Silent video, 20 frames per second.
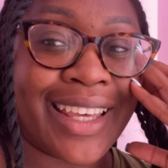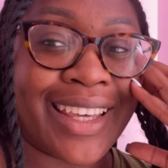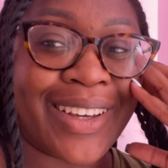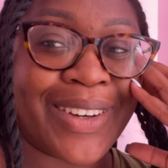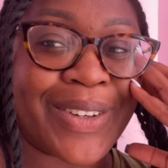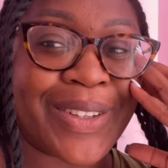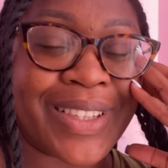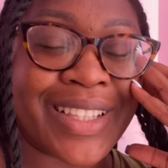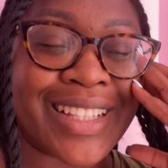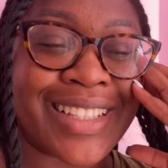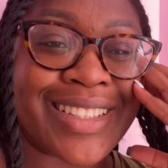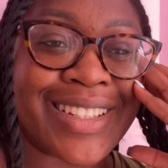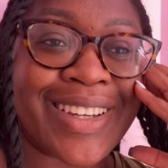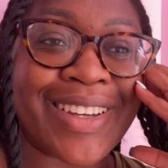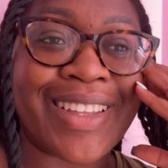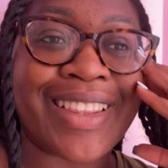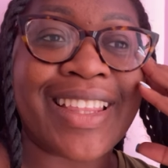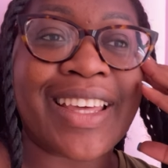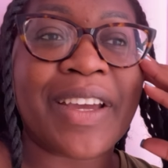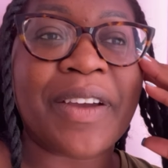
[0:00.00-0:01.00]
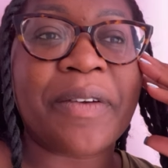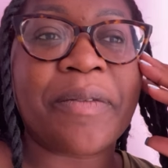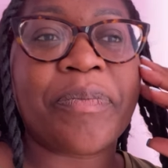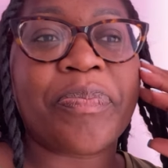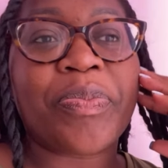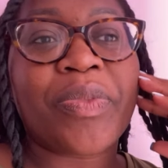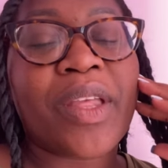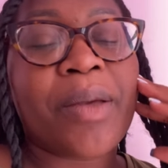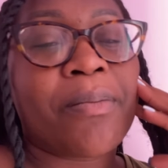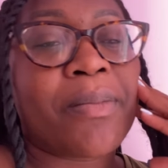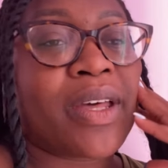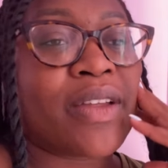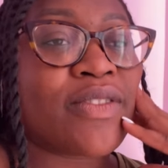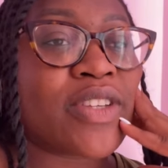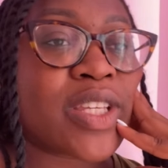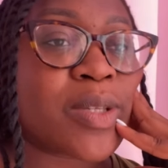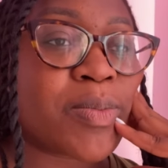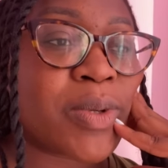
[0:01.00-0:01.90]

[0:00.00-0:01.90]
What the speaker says: on this earth, but I've just